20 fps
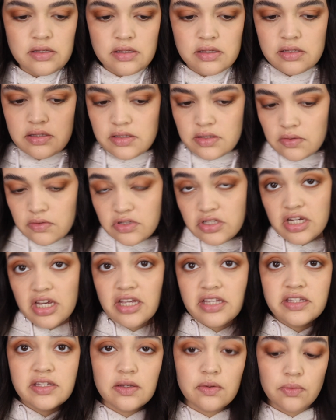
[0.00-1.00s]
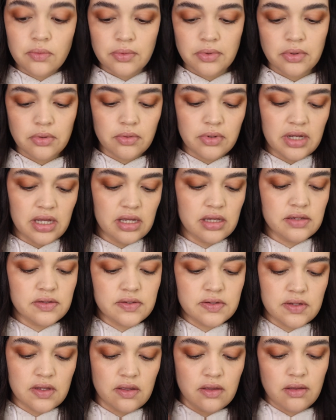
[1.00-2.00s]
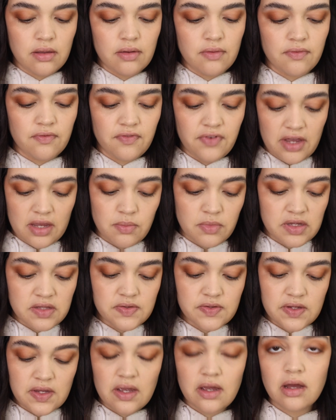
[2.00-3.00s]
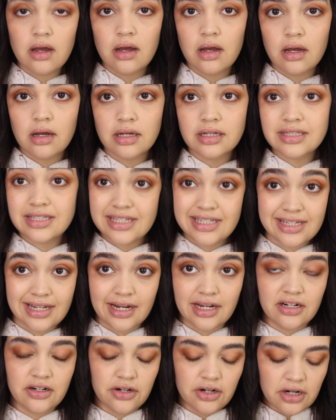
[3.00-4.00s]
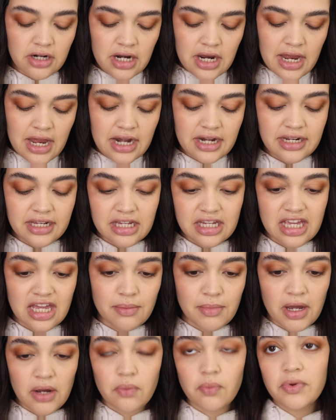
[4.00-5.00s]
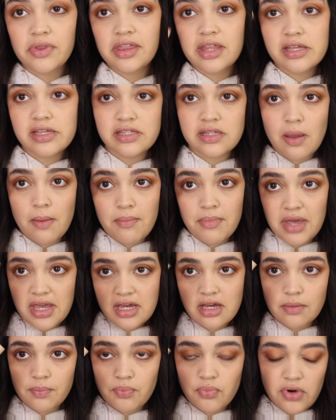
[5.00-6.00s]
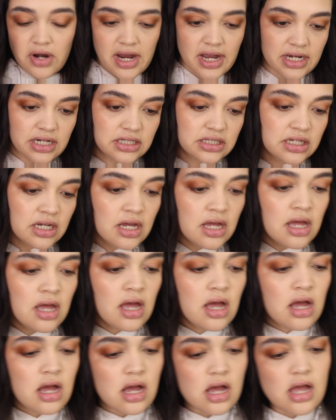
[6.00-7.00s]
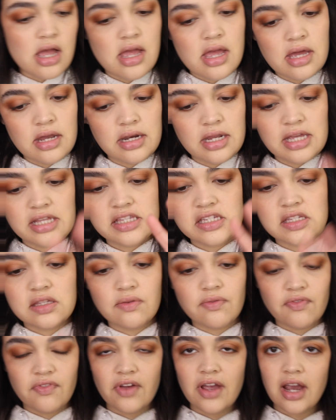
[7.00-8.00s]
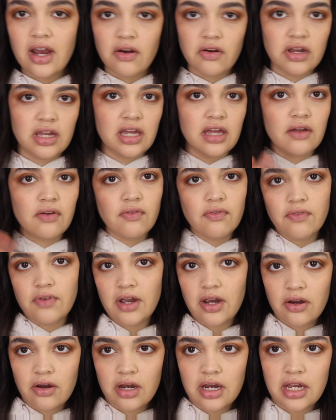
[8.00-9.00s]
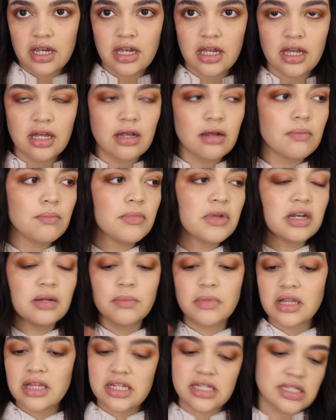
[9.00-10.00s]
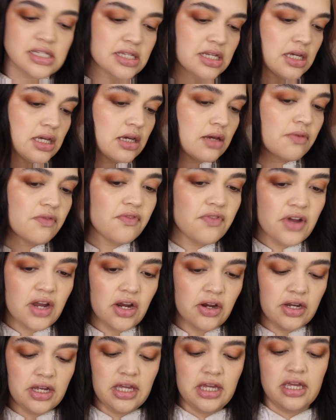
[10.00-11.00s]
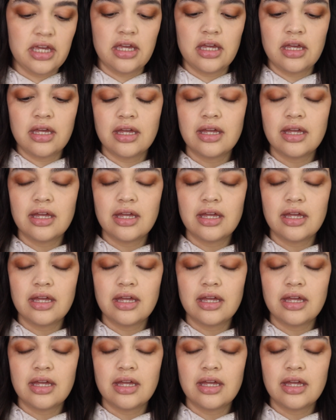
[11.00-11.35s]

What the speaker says: So Jason Wu is a famous designer, and he came out with his makeup brand, and it's very, very minimalistic, very